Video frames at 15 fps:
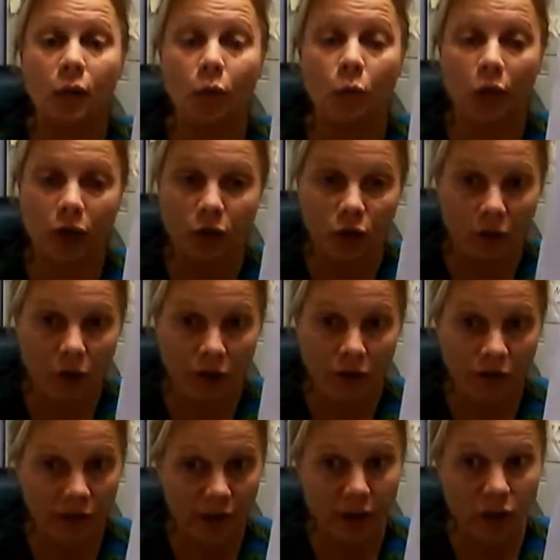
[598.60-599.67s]
When you're all
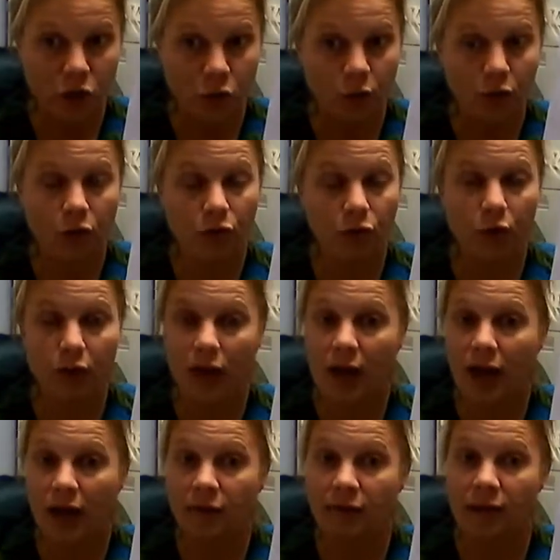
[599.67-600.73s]
finished with your
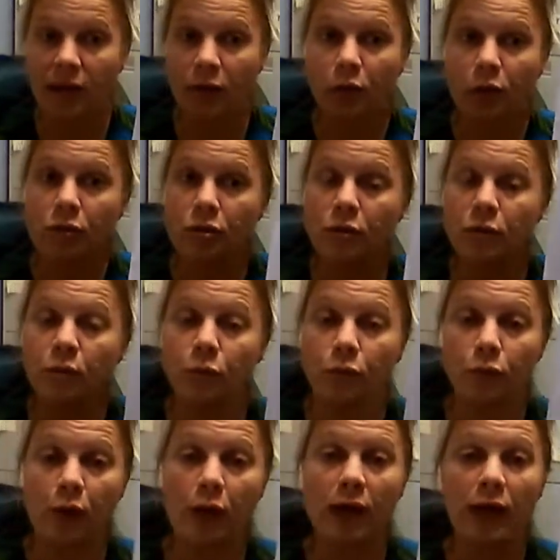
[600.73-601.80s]
3.5 hours,
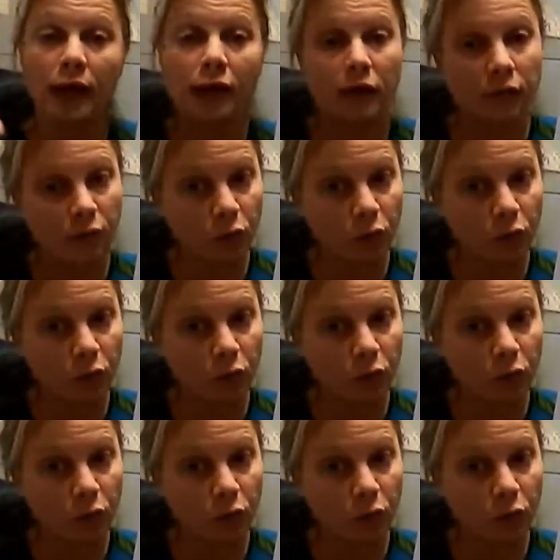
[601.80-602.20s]
bring in the